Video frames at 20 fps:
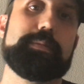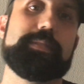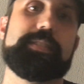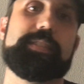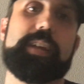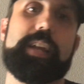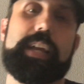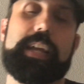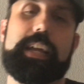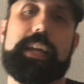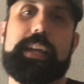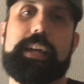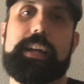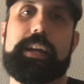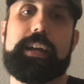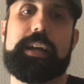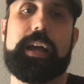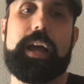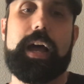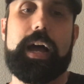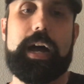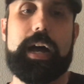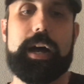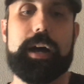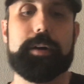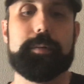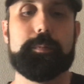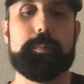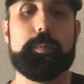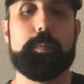Sync,
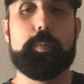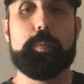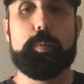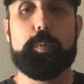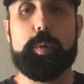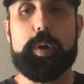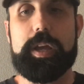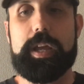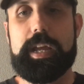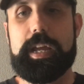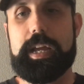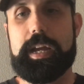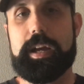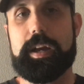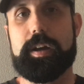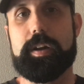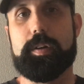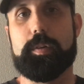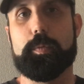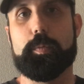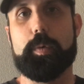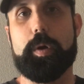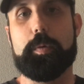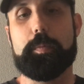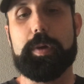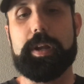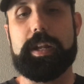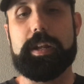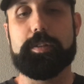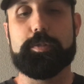what
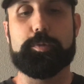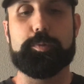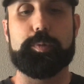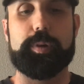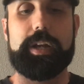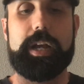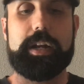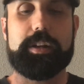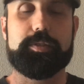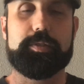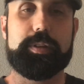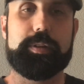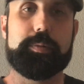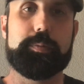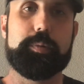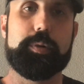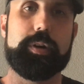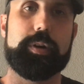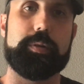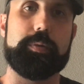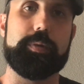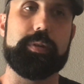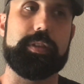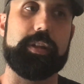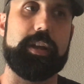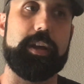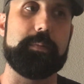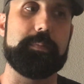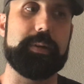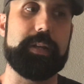we did is we actually work with a
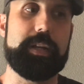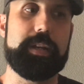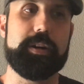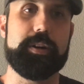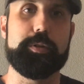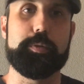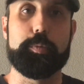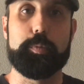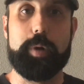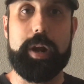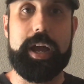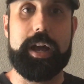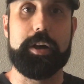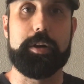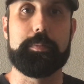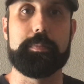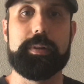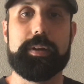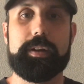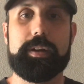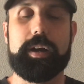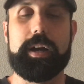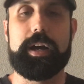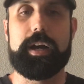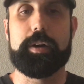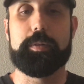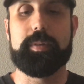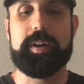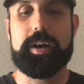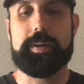company called Realm,
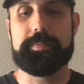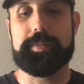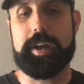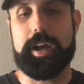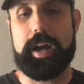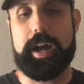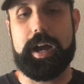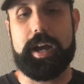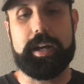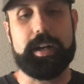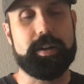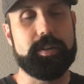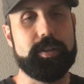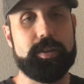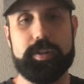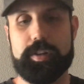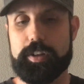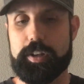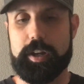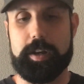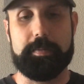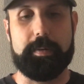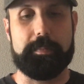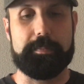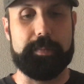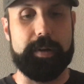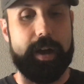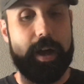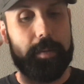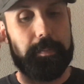realm.io. You can look them
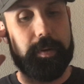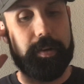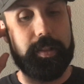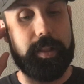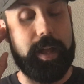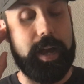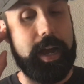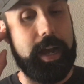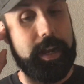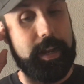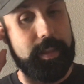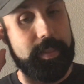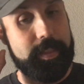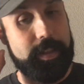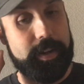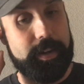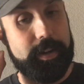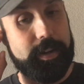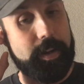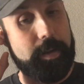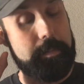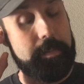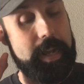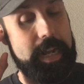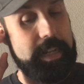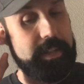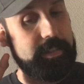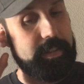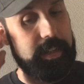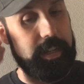up online. They're
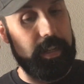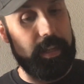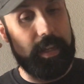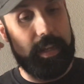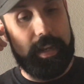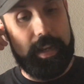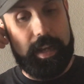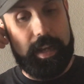amazing.